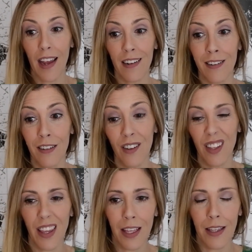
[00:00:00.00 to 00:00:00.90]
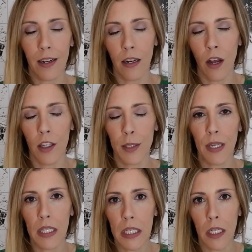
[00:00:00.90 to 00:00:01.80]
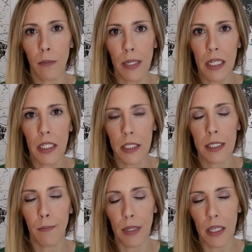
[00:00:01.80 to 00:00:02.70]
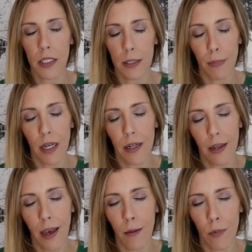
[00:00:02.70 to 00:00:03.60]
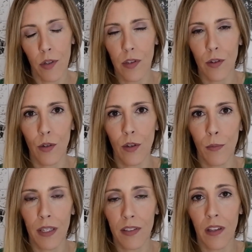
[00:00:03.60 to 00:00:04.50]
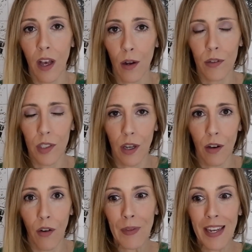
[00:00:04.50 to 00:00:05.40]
and the only thing that annoys me a little bit is the meals, but I'm used to do the meals alone, so.